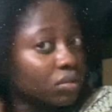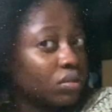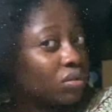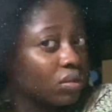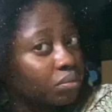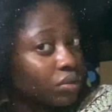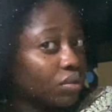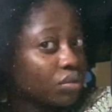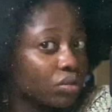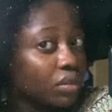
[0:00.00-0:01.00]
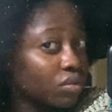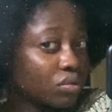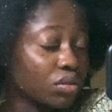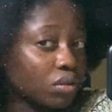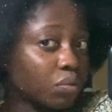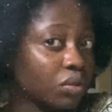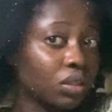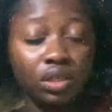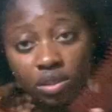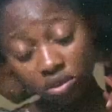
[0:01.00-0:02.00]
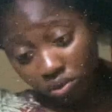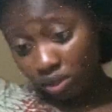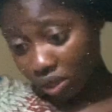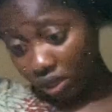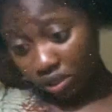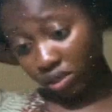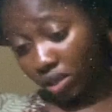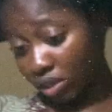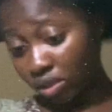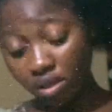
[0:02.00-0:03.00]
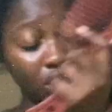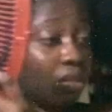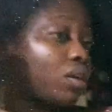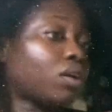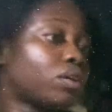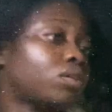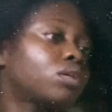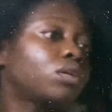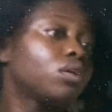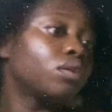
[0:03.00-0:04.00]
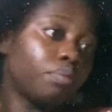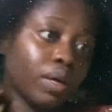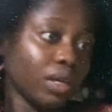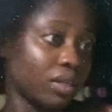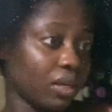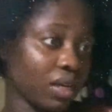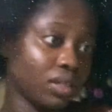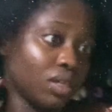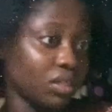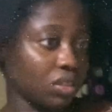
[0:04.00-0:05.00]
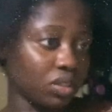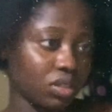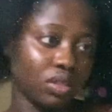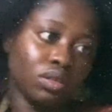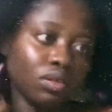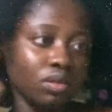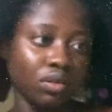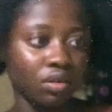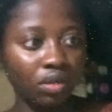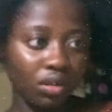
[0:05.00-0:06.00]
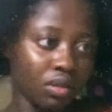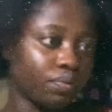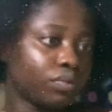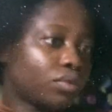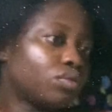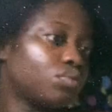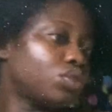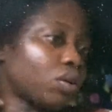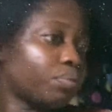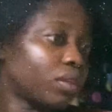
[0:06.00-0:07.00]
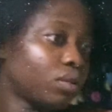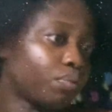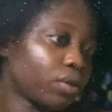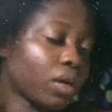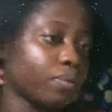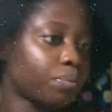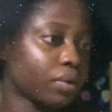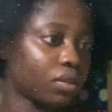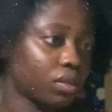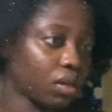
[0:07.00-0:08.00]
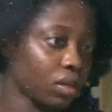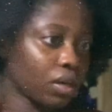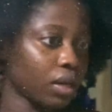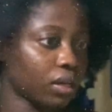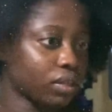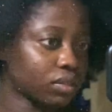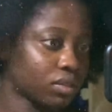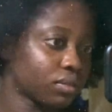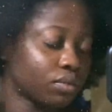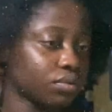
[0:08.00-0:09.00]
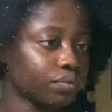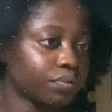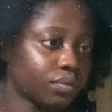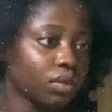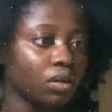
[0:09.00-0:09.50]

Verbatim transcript: so i'm going to try to dress up quickly so I think i can get there by nine inch you know wish our birthday boy happy birthday and you know